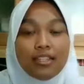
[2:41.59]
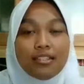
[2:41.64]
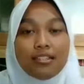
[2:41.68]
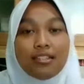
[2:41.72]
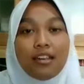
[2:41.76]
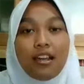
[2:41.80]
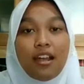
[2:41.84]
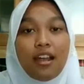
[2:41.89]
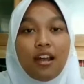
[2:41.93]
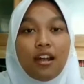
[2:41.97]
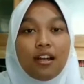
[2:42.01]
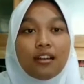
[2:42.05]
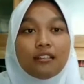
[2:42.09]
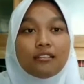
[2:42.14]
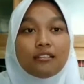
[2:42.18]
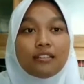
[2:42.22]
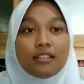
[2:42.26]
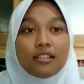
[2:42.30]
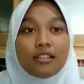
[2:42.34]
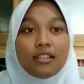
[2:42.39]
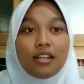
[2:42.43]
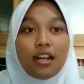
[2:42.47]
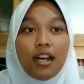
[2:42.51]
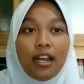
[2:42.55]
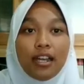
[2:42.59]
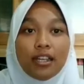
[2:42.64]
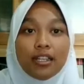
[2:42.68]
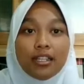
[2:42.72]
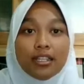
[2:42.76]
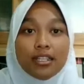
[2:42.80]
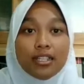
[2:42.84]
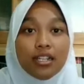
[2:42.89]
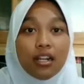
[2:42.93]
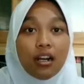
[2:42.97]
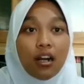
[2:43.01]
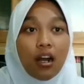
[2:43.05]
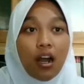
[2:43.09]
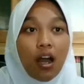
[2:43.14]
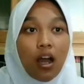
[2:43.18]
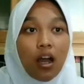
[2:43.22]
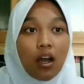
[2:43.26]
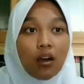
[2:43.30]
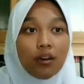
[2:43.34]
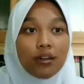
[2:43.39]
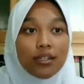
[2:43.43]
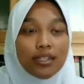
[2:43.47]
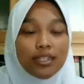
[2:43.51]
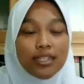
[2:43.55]
These are the highest
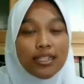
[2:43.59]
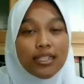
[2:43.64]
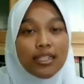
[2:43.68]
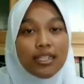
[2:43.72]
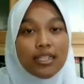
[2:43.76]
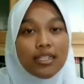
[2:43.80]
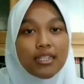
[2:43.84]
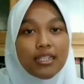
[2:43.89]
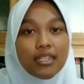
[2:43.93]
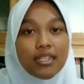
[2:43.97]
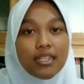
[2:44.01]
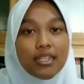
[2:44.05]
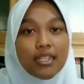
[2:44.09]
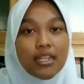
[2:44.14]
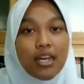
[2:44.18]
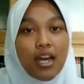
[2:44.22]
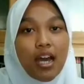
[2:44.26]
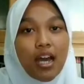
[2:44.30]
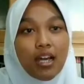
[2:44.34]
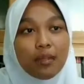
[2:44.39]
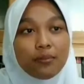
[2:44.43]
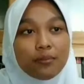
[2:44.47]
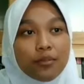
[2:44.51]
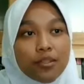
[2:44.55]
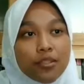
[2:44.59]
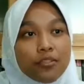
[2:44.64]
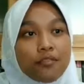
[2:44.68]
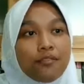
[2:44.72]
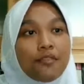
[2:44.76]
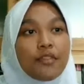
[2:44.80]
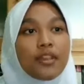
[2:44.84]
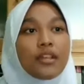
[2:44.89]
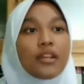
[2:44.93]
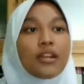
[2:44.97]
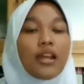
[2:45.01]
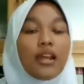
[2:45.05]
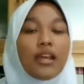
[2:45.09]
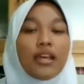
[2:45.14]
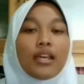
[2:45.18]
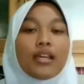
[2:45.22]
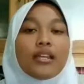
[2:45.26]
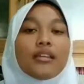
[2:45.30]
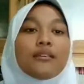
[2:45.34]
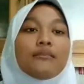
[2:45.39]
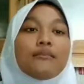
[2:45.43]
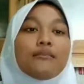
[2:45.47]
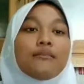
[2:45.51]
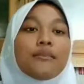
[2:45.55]
clouds in the atmosphere
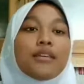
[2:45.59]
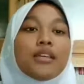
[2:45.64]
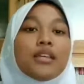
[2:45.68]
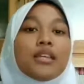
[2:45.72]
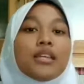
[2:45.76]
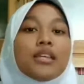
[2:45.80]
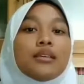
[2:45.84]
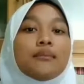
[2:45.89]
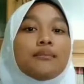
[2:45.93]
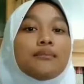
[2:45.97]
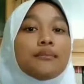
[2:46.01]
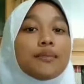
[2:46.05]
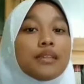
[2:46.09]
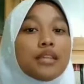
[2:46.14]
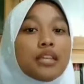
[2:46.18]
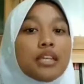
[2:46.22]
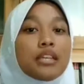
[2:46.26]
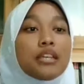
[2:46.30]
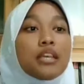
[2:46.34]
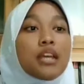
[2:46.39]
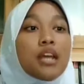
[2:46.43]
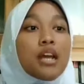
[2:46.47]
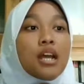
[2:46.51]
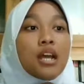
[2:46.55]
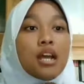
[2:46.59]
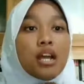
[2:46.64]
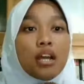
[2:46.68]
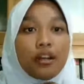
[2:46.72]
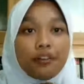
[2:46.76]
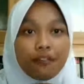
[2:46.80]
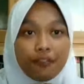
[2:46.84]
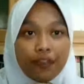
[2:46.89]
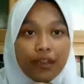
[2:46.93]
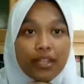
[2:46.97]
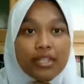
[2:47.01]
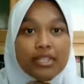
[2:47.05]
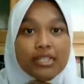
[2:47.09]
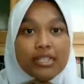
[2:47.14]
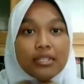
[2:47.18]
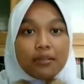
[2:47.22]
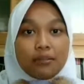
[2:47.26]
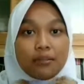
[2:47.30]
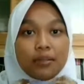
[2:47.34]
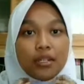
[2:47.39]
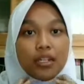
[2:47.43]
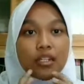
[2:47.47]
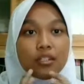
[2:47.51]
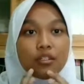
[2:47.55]
and may be
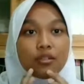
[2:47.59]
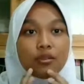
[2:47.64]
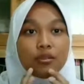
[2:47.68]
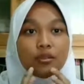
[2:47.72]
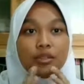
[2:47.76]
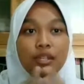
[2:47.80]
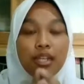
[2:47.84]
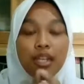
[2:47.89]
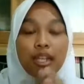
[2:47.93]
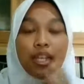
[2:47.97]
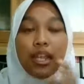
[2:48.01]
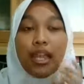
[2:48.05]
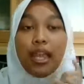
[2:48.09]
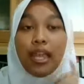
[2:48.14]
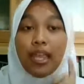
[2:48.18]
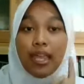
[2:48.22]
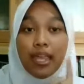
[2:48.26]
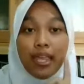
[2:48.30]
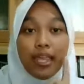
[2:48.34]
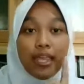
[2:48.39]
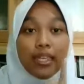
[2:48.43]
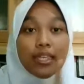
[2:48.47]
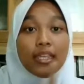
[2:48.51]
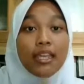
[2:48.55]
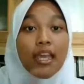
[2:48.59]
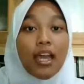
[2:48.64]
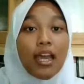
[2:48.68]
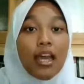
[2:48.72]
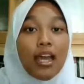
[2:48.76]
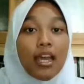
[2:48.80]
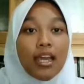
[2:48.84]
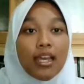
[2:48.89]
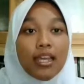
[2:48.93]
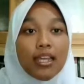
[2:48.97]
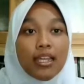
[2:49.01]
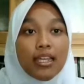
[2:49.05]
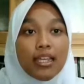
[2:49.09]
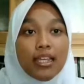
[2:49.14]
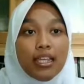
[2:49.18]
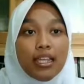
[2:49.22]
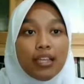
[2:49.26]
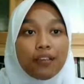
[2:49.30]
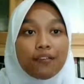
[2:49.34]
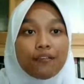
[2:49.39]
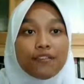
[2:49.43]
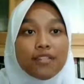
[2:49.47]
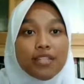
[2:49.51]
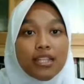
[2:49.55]
visible to naked eye
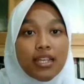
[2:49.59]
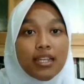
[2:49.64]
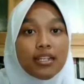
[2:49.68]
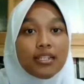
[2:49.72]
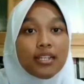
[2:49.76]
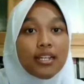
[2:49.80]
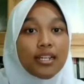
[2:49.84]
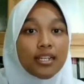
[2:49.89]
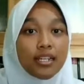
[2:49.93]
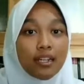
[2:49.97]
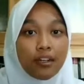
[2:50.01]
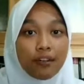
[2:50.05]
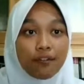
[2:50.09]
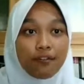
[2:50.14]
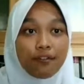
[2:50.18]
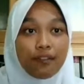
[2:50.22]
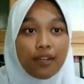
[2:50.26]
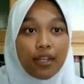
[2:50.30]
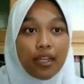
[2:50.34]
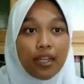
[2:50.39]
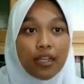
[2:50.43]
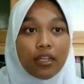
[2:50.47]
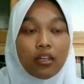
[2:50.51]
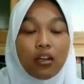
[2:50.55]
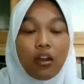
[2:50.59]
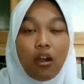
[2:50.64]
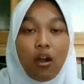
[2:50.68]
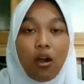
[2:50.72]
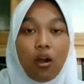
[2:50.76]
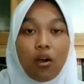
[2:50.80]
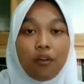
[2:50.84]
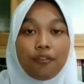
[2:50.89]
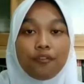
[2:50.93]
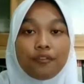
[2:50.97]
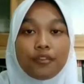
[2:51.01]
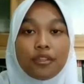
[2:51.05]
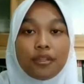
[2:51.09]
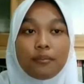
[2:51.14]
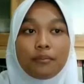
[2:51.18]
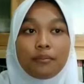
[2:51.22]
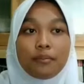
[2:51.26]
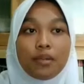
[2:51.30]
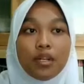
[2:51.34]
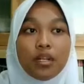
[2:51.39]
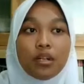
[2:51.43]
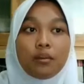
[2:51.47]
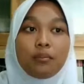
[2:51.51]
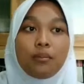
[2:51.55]
if sunlight reflects off
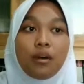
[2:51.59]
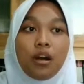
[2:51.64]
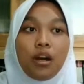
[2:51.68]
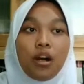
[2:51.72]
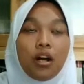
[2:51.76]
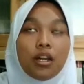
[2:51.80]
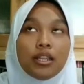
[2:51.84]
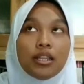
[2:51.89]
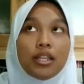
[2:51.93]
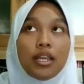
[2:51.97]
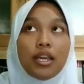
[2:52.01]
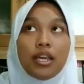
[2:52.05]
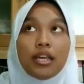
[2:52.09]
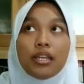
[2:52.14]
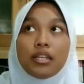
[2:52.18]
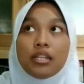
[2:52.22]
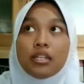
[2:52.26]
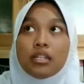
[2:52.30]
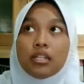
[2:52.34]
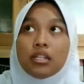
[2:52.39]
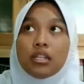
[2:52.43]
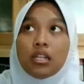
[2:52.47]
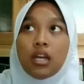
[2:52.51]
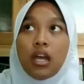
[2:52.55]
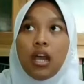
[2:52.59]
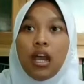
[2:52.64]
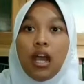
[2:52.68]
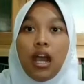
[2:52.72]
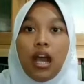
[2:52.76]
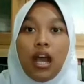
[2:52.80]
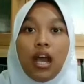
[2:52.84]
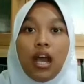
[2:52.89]
them about an